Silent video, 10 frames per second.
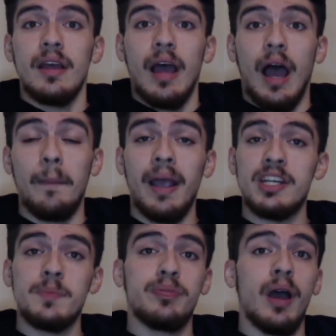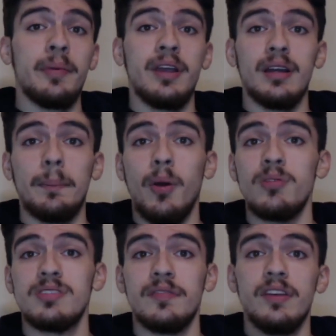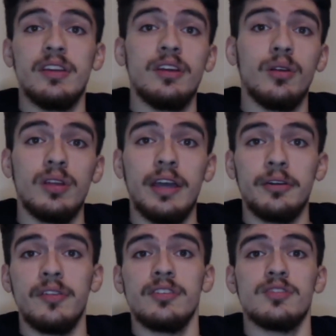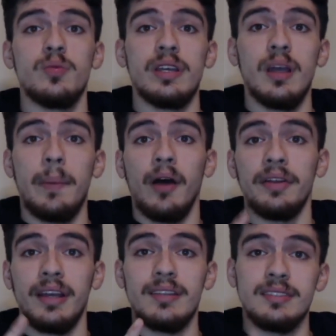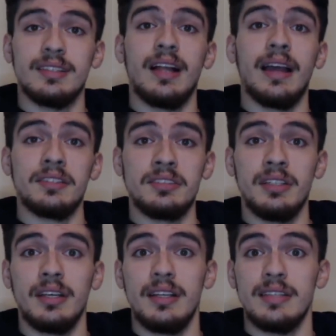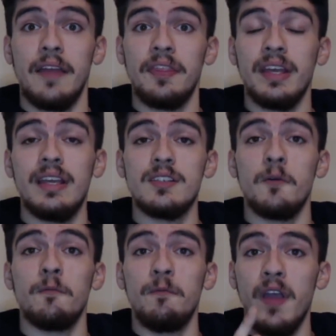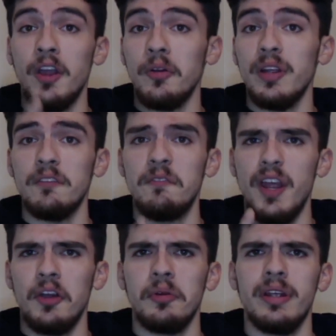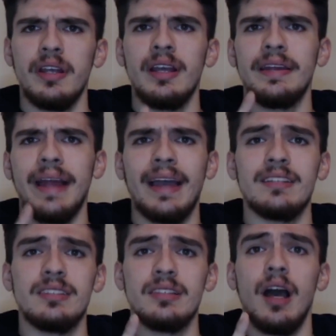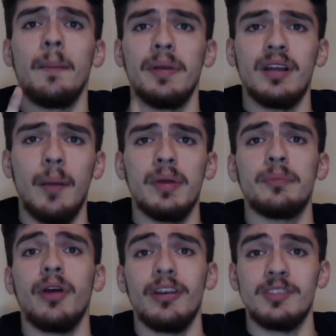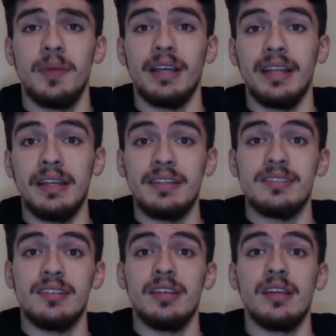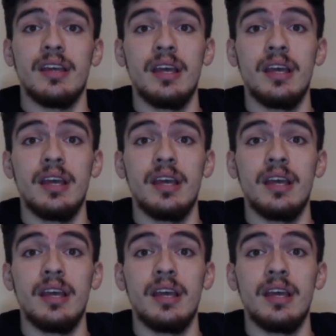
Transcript: I'm actually probably going to post a video later this week about Nicholas Claxton because I think he's a very, very nice up-and-coming prospect in this league.